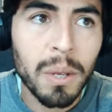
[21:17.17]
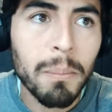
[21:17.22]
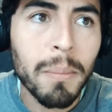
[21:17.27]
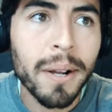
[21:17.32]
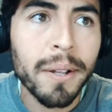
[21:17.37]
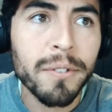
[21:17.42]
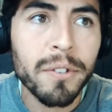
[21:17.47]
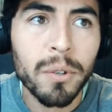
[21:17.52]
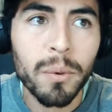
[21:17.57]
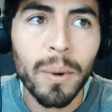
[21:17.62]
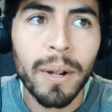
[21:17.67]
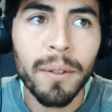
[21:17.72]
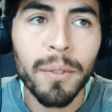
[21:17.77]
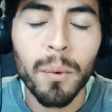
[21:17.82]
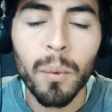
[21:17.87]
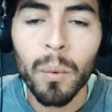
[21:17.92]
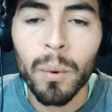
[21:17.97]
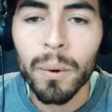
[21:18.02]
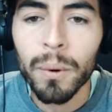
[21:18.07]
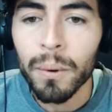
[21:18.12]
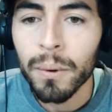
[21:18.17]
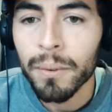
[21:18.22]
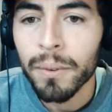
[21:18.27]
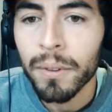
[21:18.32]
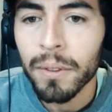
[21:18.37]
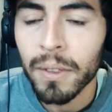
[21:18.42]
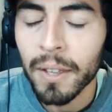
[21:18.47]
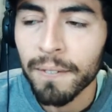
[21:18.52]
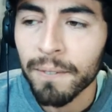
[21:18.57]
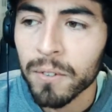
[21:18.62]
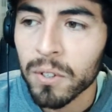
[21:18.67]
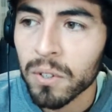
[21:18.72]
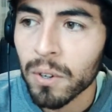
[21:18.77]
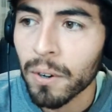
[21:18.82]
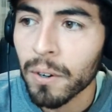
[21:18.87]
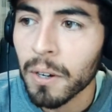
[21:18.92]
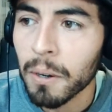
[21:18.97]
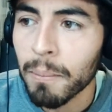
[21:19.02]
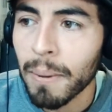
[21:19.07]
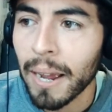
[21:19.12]
months around the world. They've
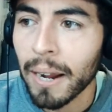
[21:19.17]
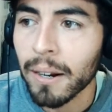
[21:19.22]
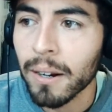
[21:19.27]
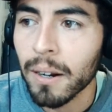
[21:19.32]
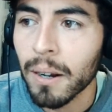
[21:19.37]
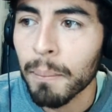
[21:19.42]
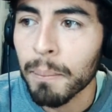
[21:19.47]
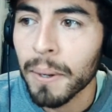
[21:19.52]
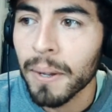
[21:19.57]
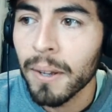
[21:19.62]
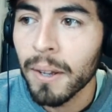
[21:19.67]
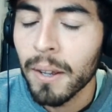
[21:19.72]
started back up,